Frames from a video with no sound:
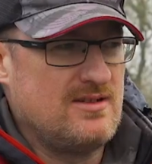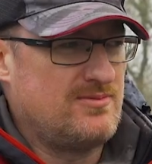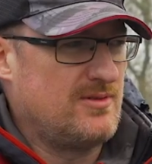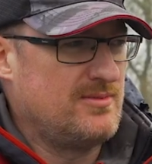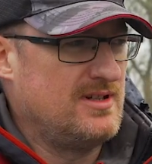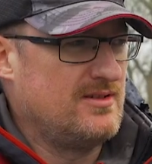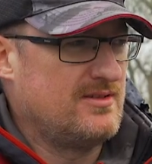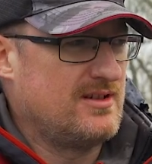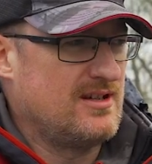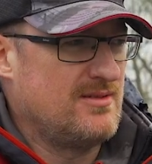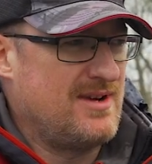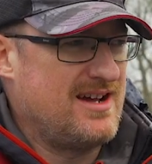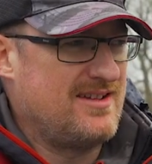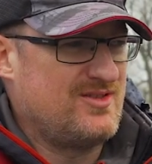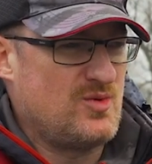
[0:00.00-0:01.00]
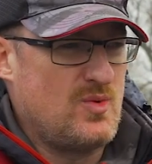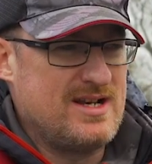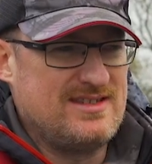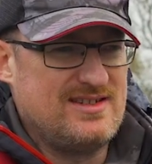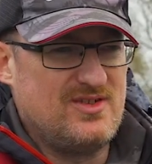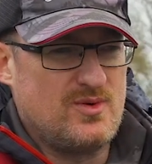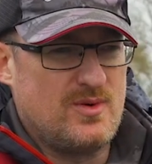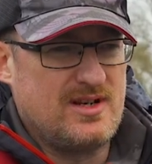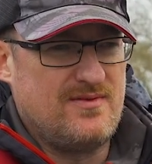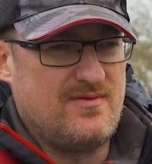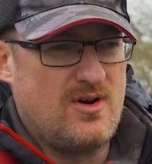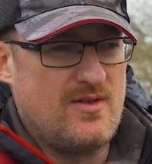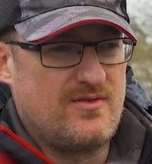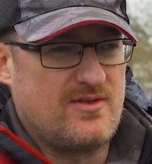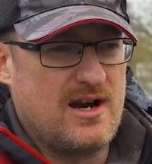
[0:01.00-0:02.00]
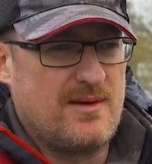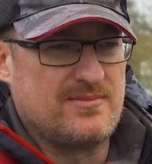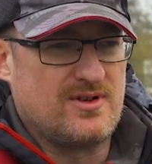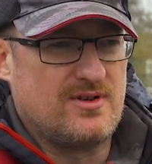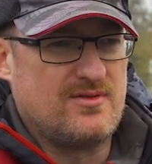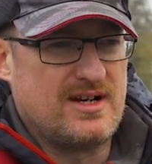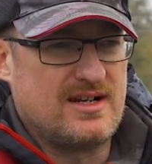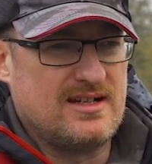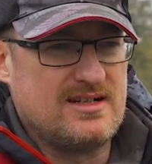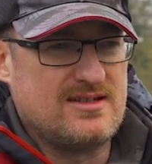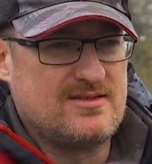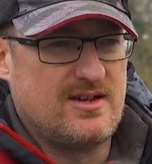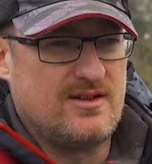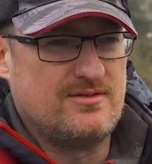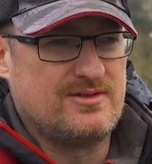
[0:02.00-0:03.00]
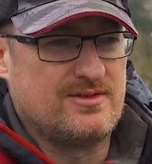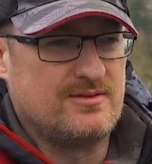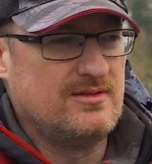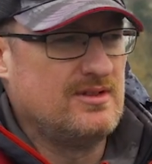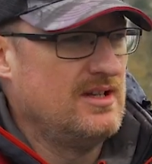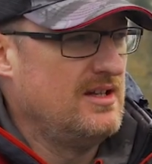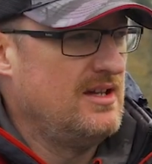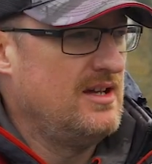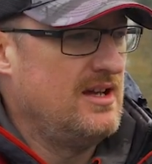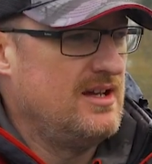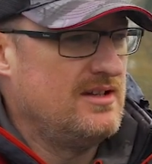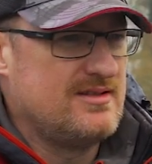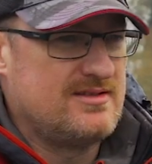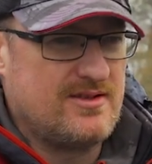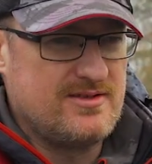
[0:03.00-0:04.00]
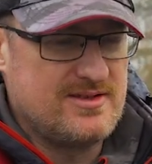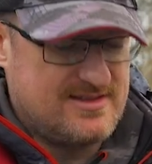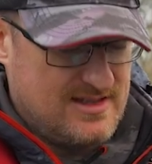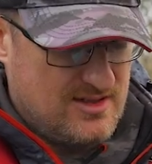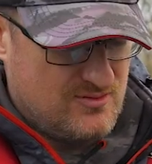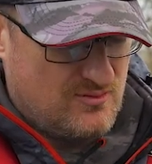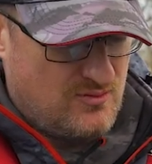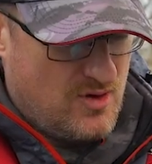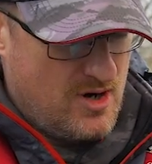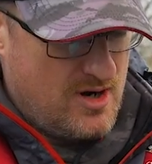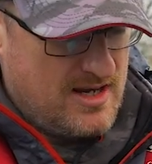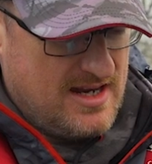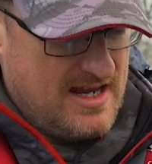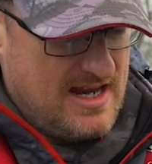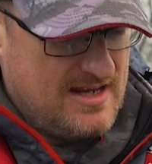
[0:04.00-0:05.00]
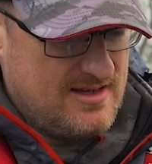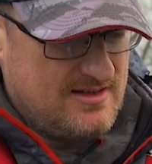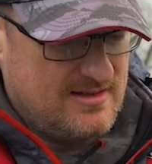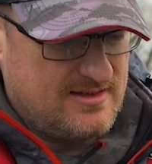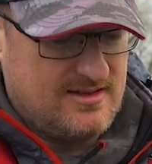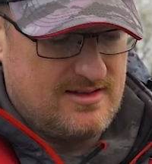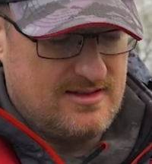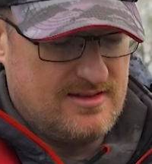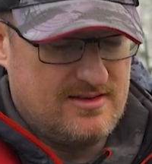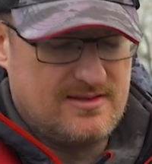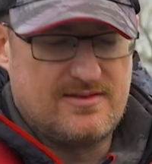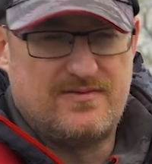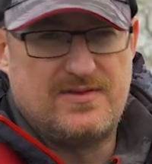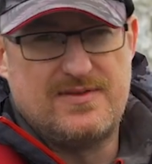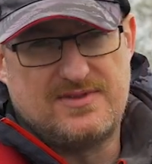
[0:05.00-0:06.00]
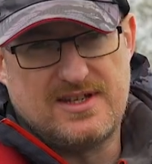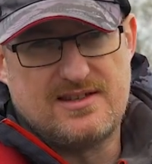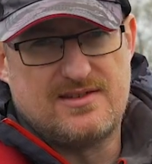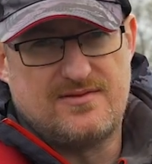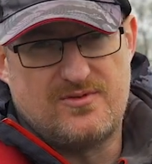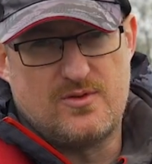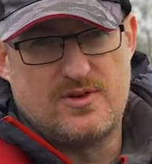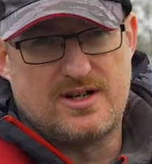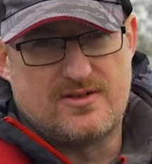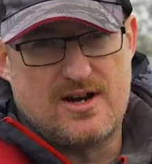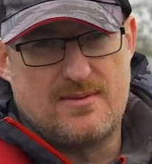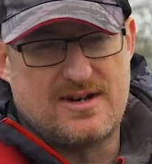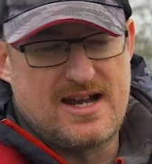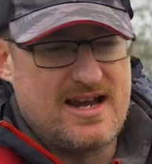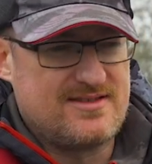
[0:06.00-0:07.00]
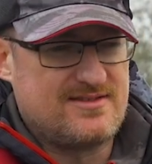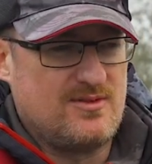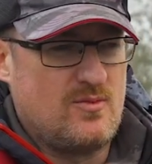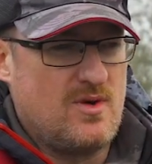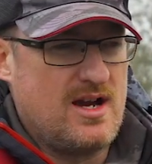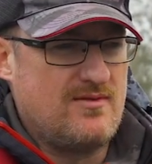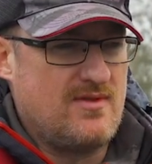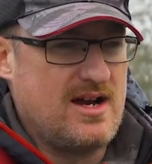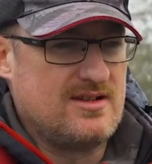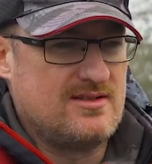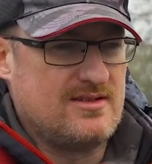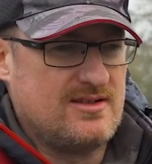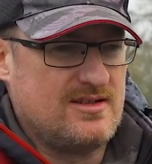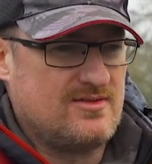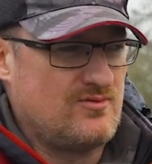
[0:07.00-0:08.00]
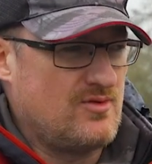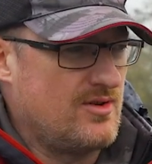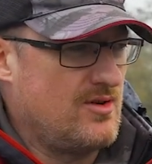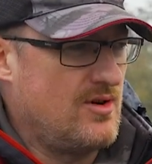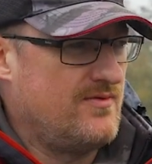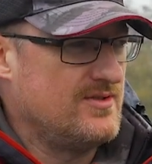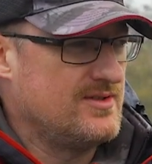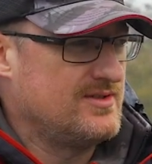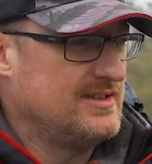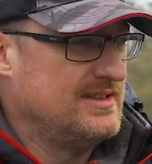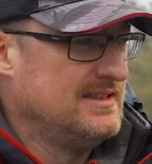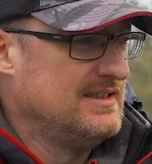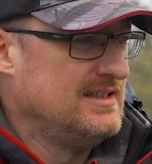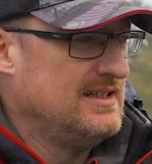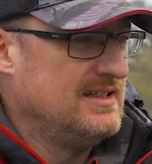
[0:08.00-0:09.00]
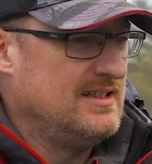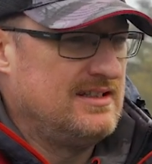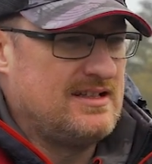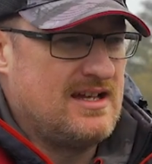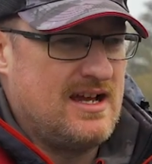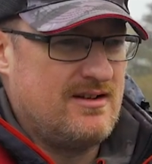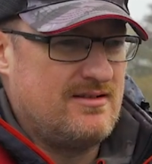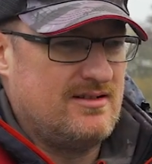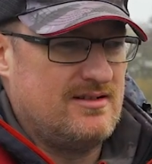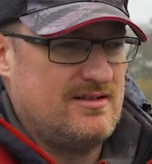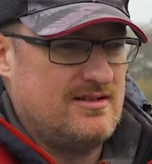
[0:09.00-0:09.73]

you're probably looking about 20-25 grams, I reckon, in total. So it sits right in the 15 to 40 gram casting weight range that this rod offers. Now,